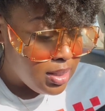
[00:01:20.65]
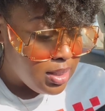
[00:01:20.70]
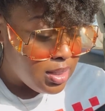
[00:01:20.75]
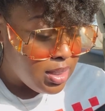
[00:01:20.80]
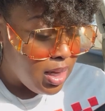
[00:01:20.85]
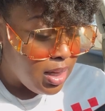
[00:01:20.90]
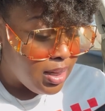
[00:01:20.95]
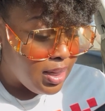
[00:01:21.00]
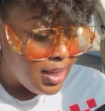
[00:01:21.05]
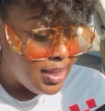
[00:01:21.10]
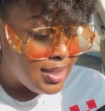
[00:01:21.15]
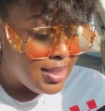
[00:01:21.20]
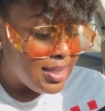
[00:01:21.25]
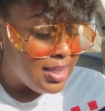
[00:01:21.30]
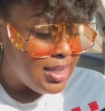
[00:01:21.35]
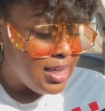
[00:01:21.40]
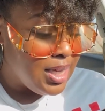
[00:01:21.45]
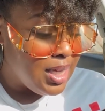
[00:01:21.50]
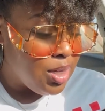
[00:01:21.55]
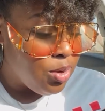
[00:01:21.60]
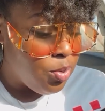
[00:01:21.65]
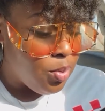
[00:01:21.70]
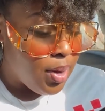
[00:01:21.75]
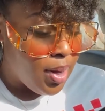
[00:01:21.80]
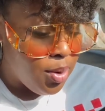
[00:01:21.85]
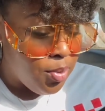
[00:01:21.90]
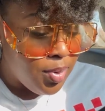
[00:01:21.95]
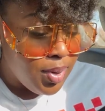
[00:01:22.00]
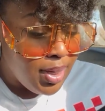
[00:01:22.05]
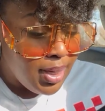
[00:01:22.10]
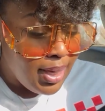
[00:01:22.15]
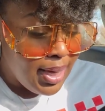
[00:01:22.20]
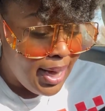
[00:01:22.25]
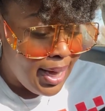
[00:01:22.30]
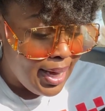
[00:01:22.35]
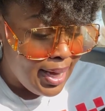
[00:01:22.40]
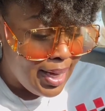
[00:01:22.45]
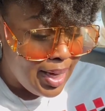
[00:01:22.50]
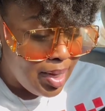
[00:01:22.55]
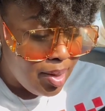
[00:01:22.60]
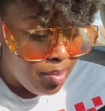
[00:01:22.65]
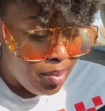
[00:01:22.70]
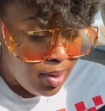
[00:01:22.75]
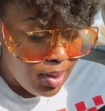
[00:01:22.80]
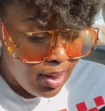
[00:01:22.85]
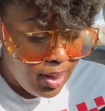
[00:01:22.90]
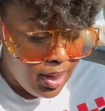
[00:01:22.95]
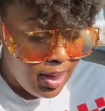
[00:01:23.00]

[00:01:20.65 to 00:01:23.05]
so let's see what we came